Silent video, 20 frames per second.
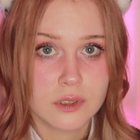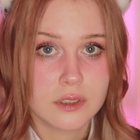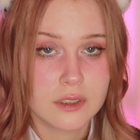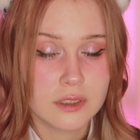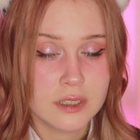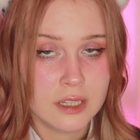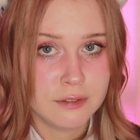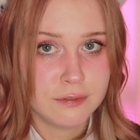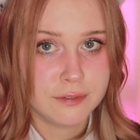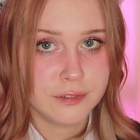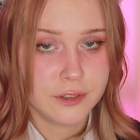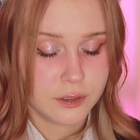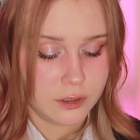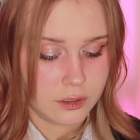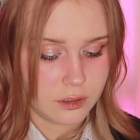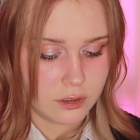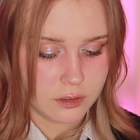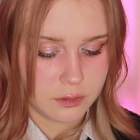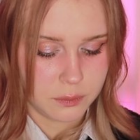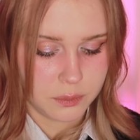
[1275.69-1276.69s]
sniff your
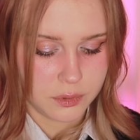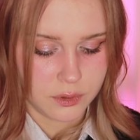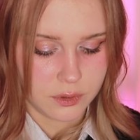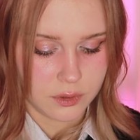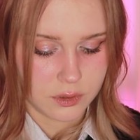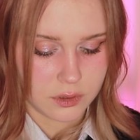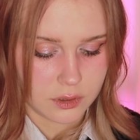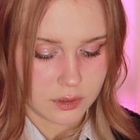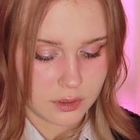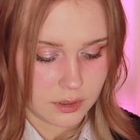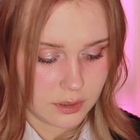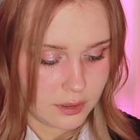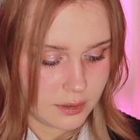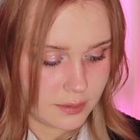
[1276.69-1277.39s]
art books.